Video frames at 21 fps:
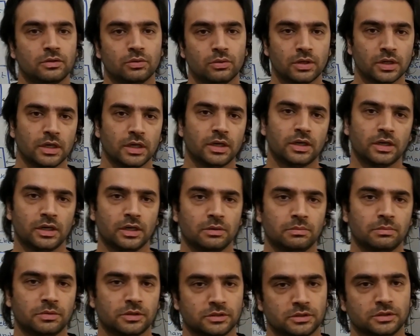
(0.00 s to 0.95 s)
storing it in a
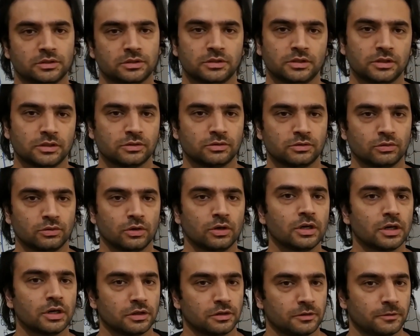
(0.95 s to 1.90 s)
persistent store on
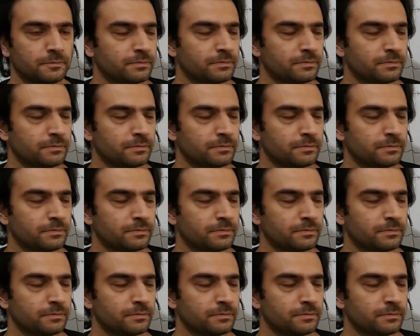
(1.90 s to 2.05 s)
disk.